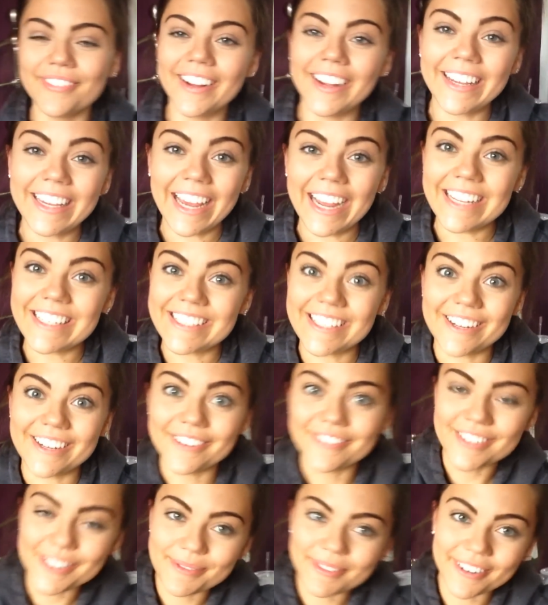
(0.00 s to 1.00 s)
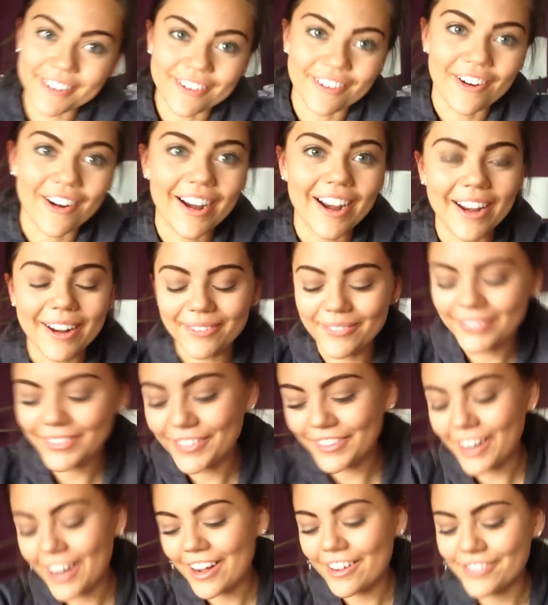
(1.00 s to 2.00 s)
Okay, so I've just been crying
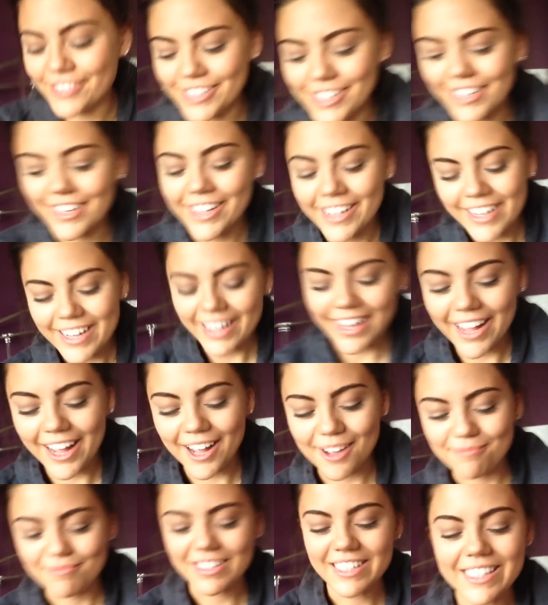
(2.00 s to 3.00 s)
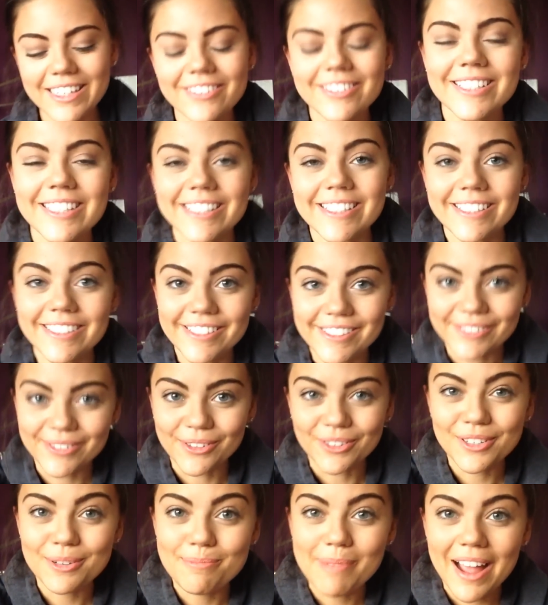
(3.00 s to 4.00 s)
with laughter. And my little sister's just
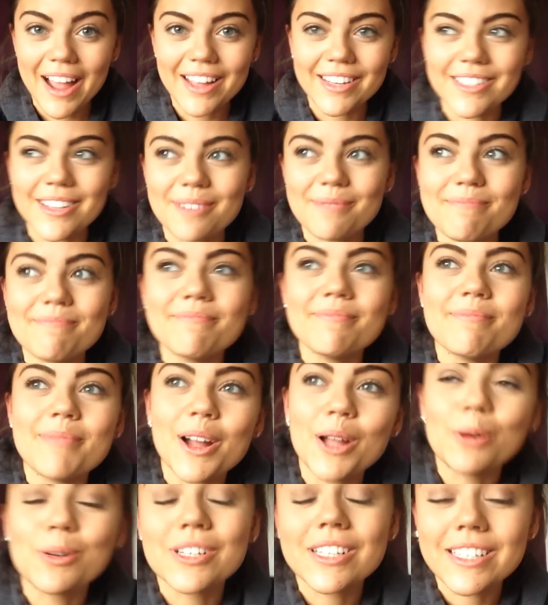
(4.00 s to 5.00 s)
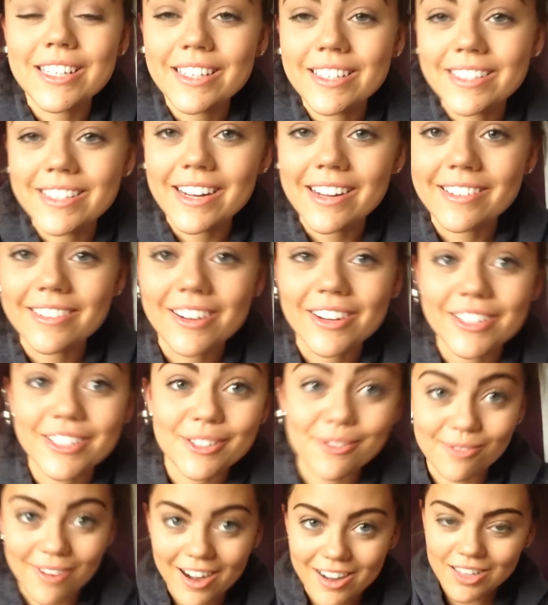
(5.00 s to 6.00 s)
gone to bed and my older sister and I
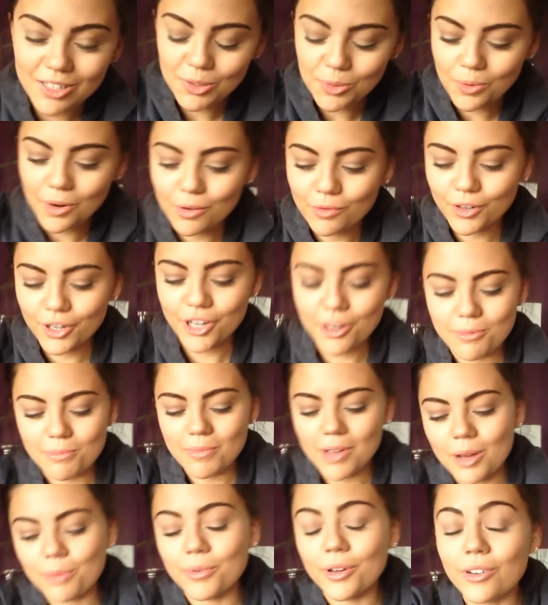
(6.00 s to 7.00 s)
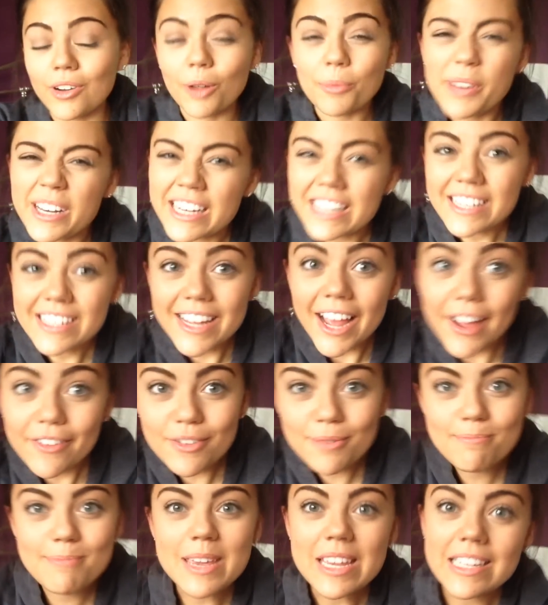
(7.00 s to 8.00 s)
just ran into her room and we were like, we need to have
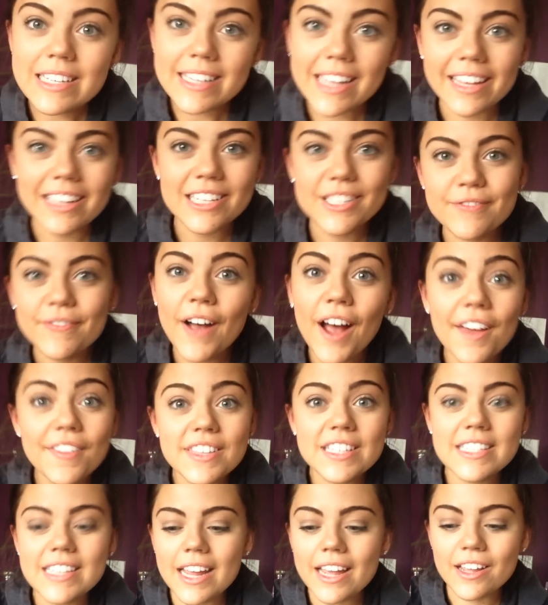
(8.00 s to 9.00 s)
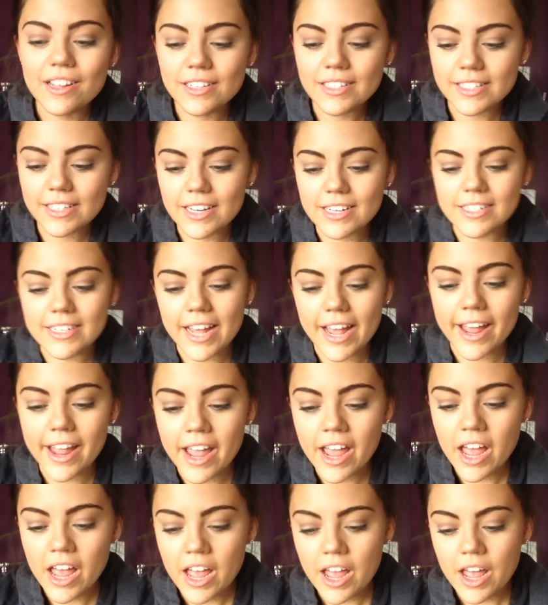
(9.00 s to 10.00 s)
a meeting. It's Father's Day on Sunday.
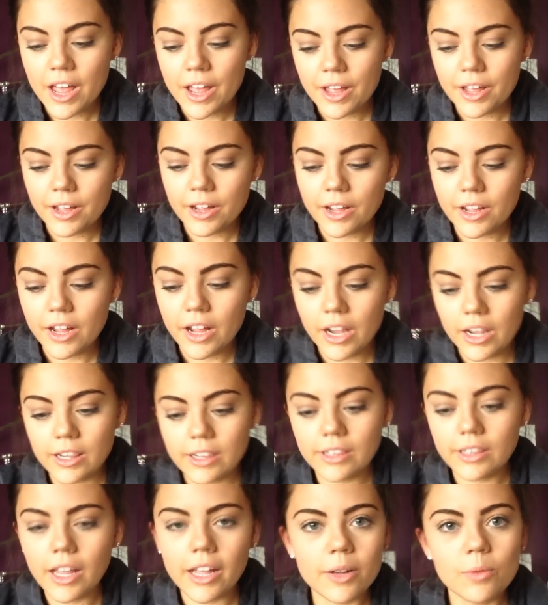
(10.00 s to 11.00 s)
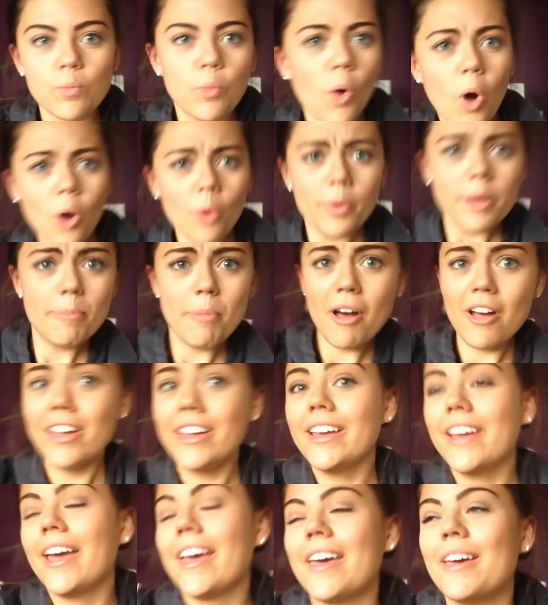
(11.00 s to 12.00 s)
Like, what are we
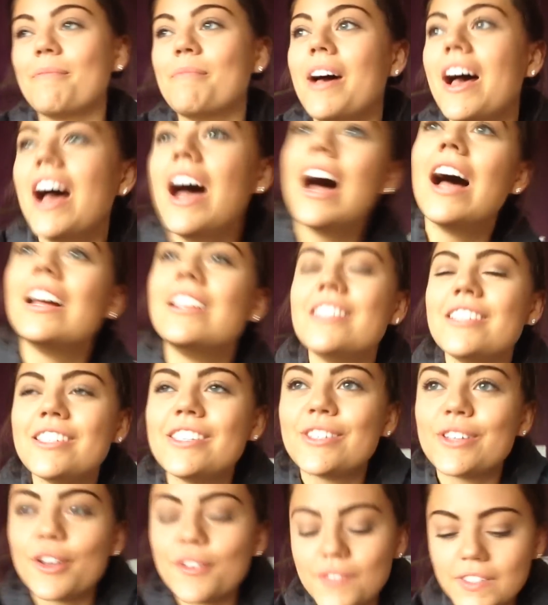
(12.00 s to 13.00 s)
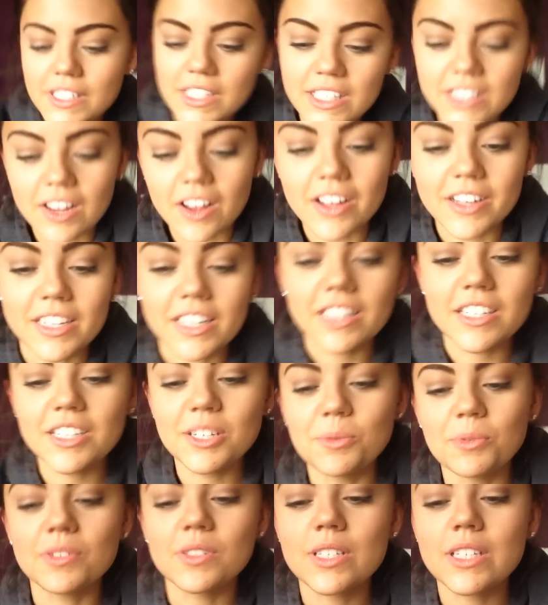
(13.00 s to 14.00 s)
buying him? And Soph's decided
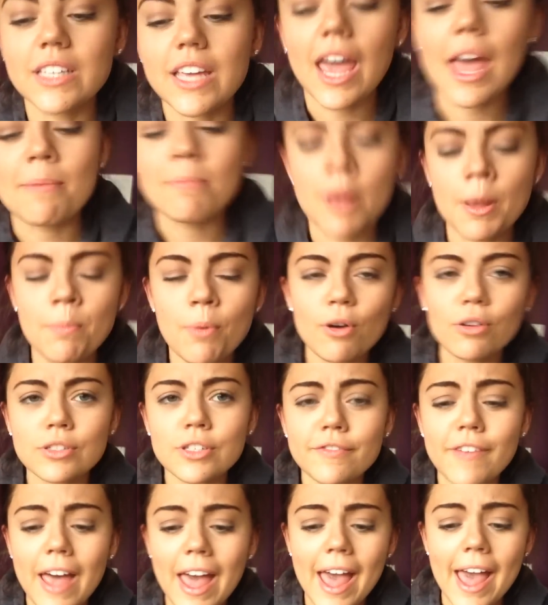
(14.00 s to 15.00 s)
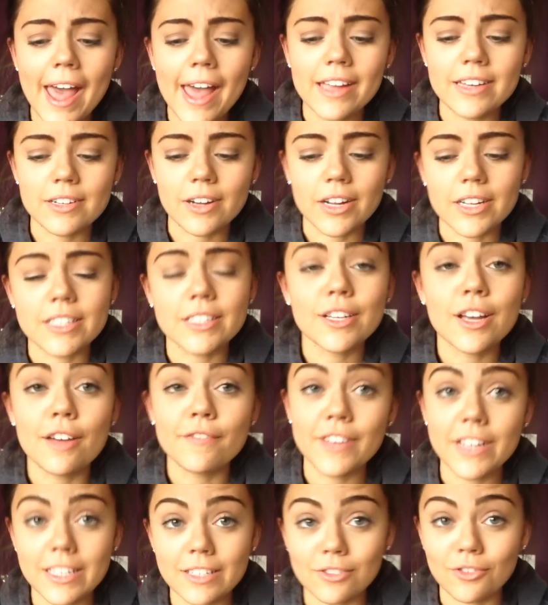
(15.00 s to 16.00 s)
she wants to get him a box of hair dye to
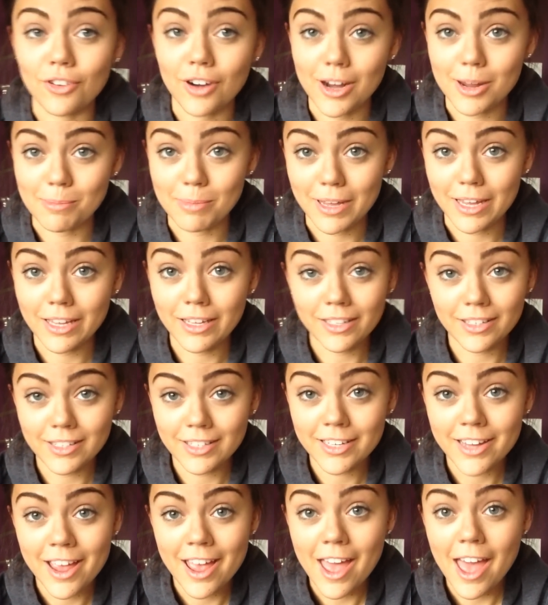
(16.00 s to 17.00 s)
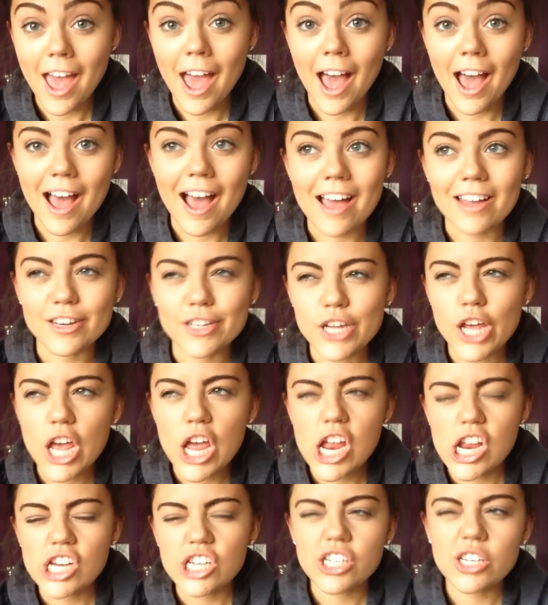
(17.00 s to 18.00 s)
cover his grey bits. And
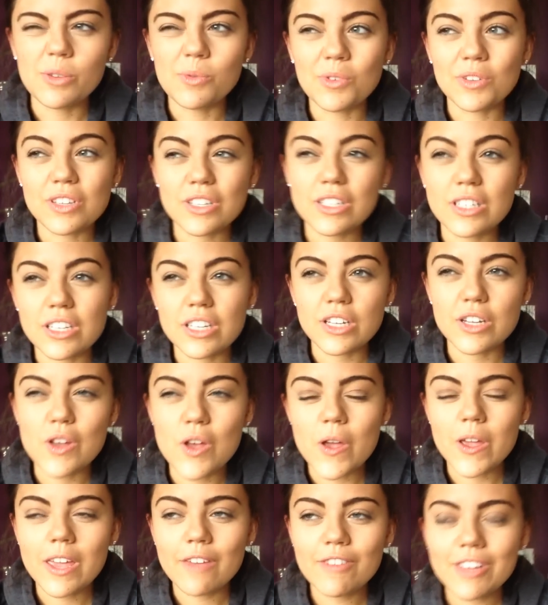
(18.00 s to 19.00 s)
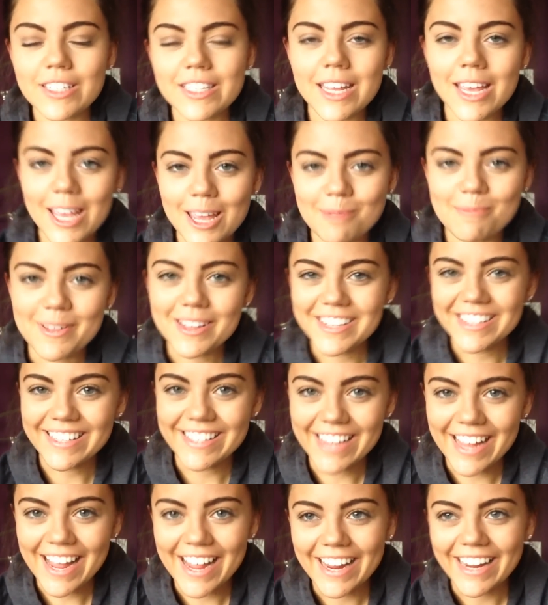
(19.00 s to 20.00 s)
she wants to give it to him and
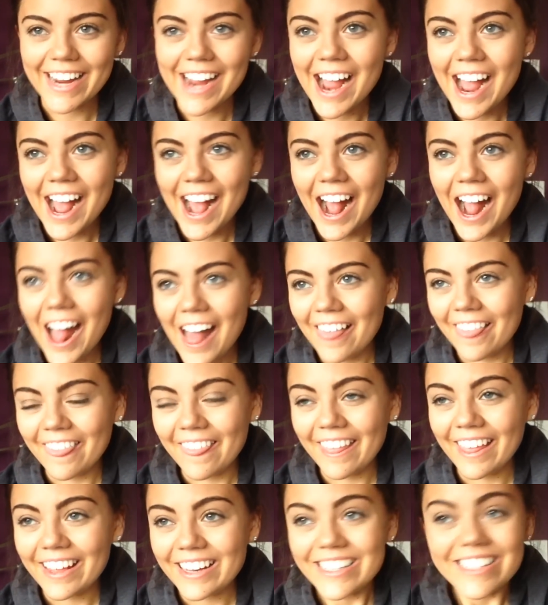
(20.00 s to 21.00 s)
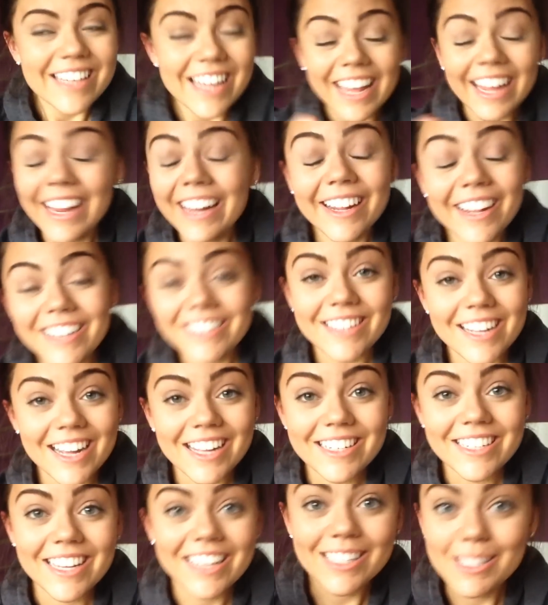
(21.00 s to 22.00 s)
say, here you go,
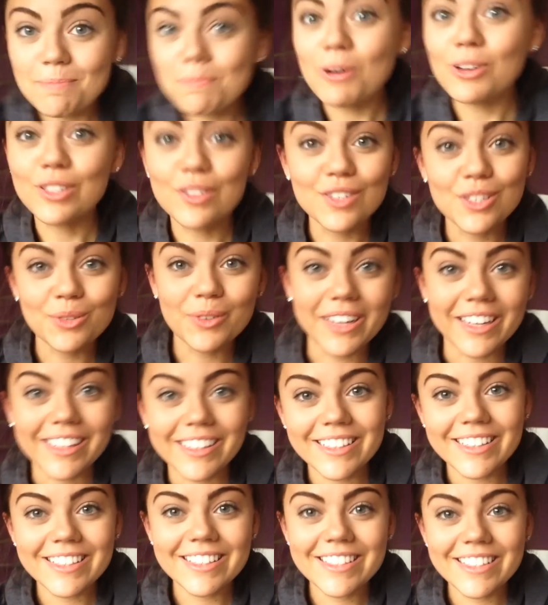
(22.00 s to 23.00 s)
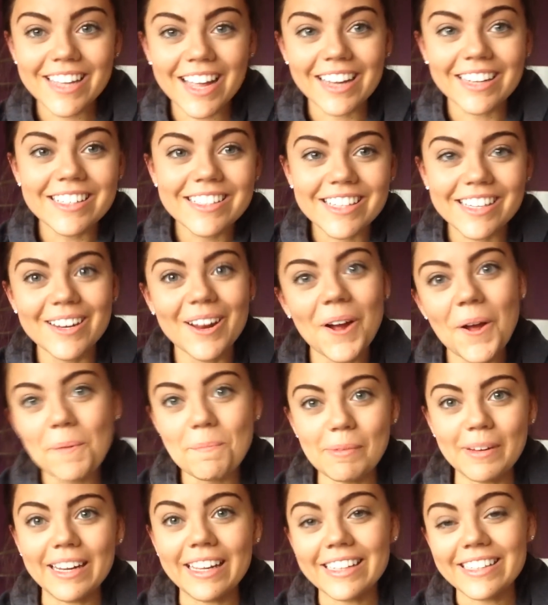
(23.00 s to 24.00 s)
Dad, here's a box of sweets. And he's going to
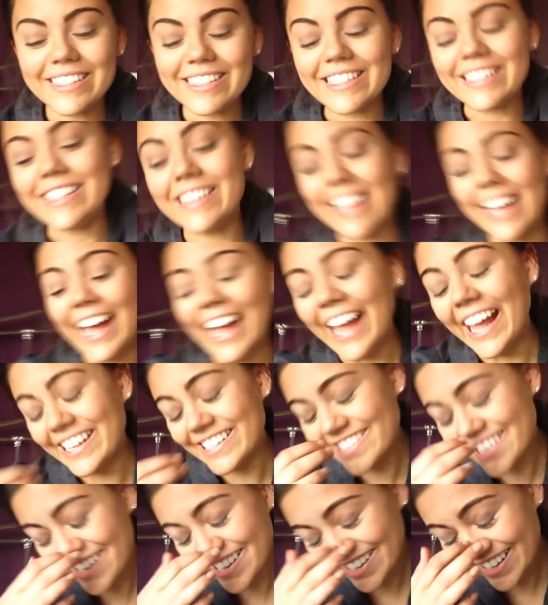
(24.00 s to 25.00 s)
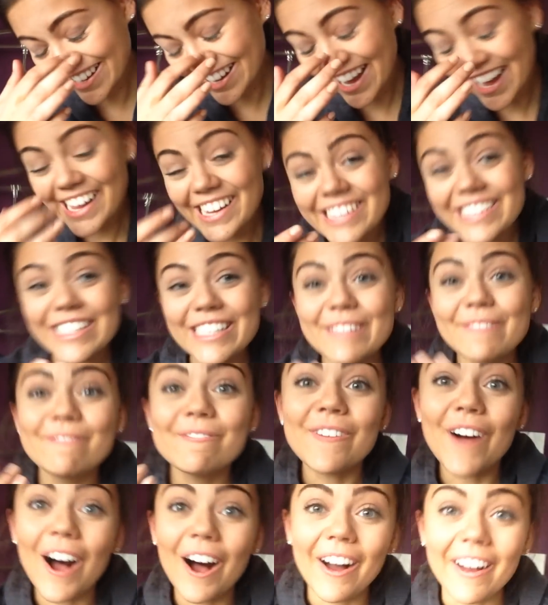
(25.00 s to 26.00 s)
open it and see the hair dye. She's
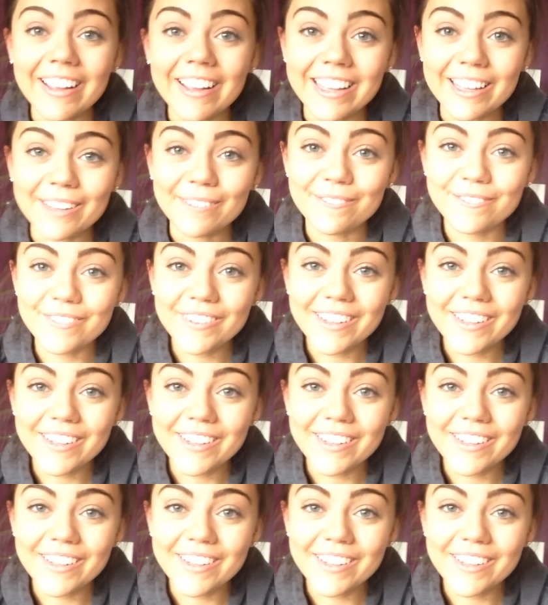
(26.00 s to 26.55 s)
five.